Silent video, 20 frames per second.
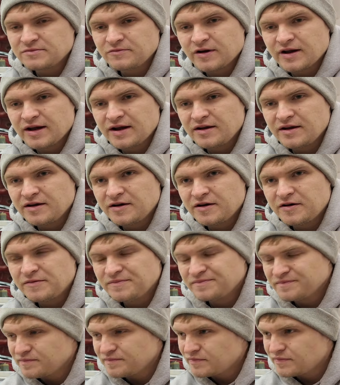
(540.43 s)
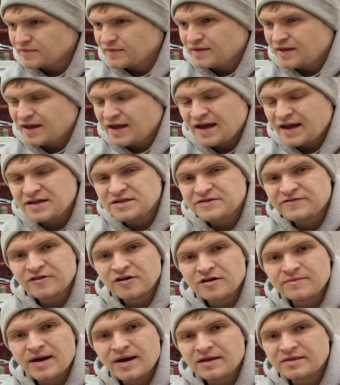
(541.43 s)
and what I know, the heads
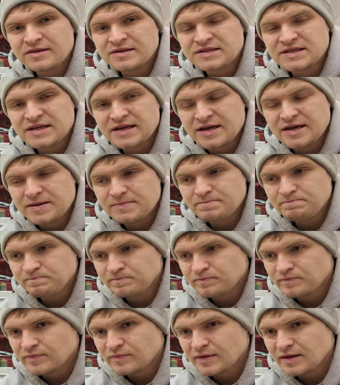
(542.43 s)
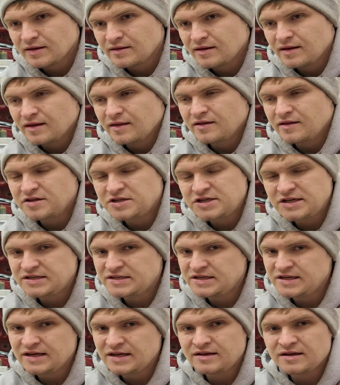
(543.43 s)
flow about the same. The
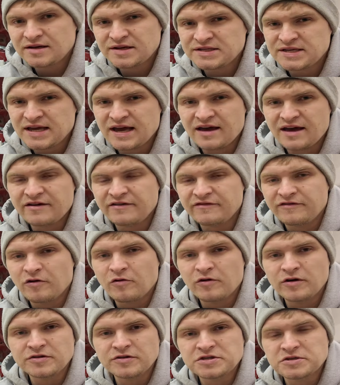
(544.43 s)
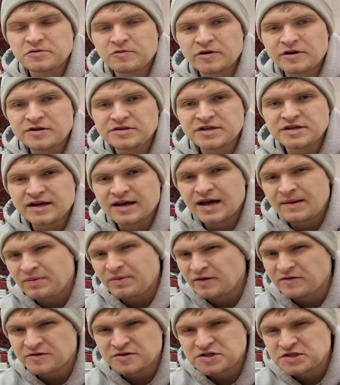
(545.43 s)
GTE does have oil squirters and a
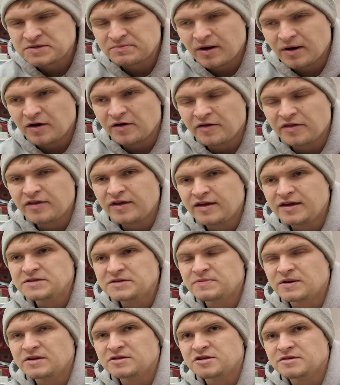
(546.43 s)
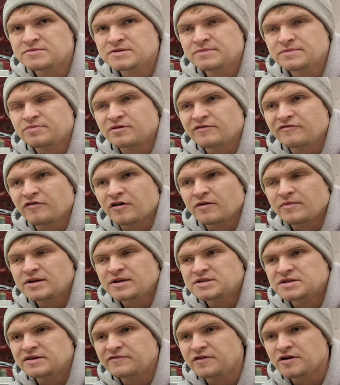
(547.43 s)
couple other small things, but in terms of
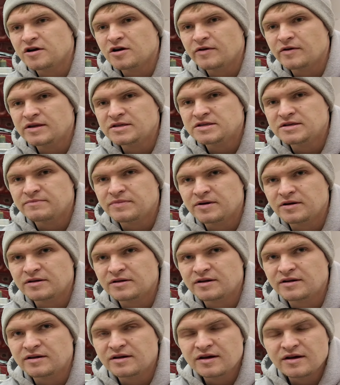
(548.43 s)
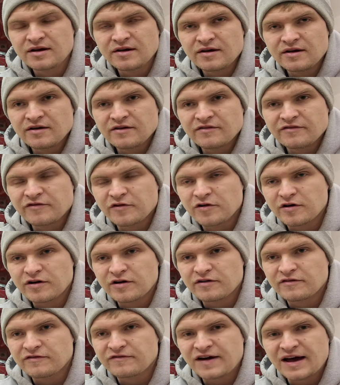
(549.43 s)
performance, if you're going to build it
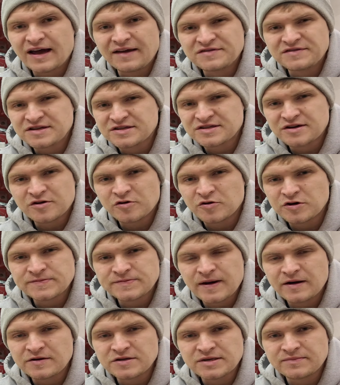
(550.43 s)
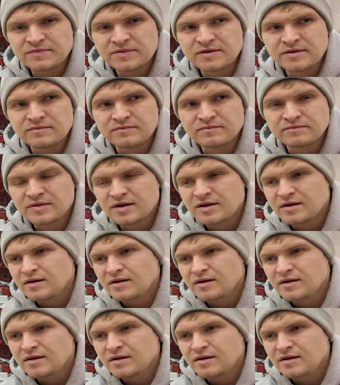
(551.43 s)
for 500-600 horsepower, something